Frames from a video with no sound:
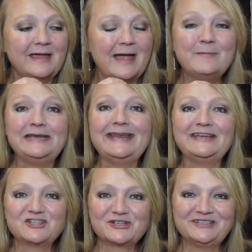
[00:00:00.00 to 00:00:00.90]

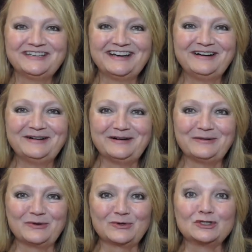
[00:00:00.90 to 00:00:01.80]
emanation
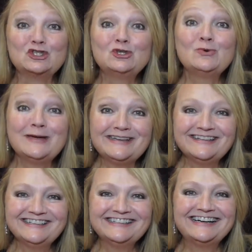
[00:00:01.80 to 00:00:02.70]
or
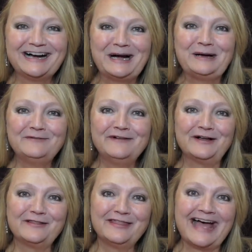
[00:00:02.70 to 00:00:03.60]
doing
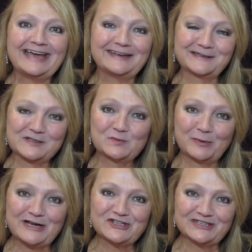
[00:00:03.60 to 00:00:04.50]
of that
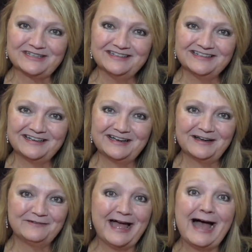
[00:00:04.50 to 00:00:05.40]
expression
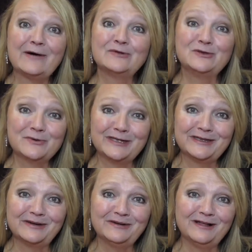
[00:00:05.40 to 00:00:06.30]
of how you
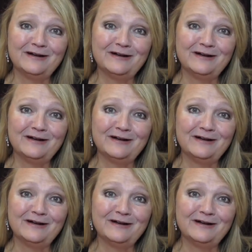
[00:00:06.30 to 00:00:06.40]
heal,